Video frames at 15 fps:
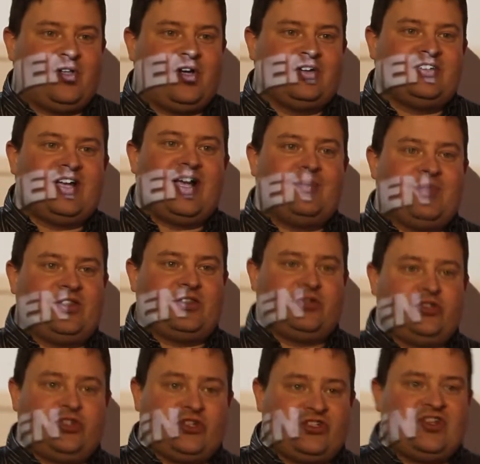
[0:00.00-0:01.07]
long time that
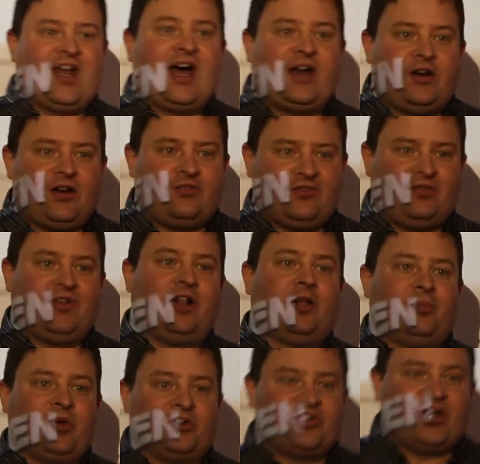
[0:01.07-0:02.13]
there's just not enough developers